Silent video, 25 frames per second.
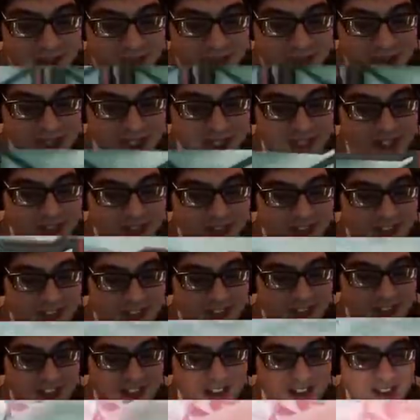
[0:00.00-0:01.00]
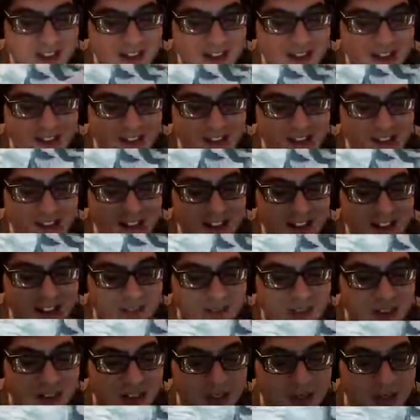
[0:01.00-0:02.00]
But yeah, it's like, nothing
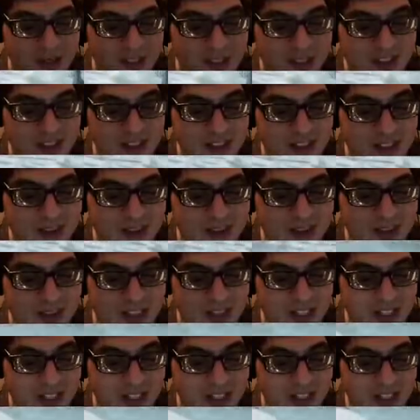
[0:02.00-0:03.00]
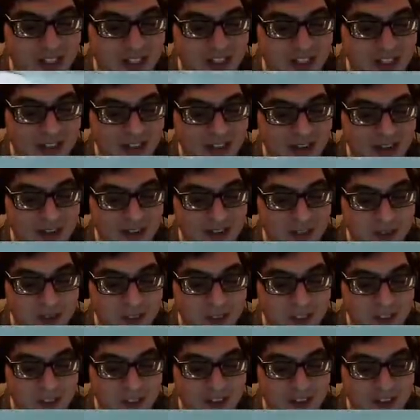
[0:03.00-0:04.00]
of substance is ever said at any of those
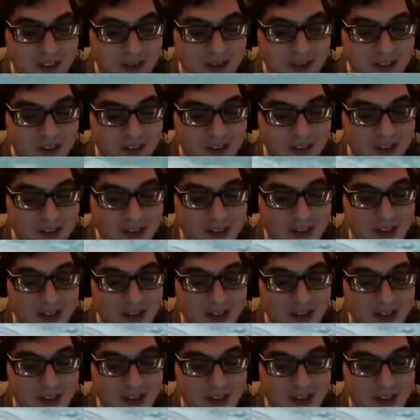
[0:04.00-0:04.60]
debates anyway.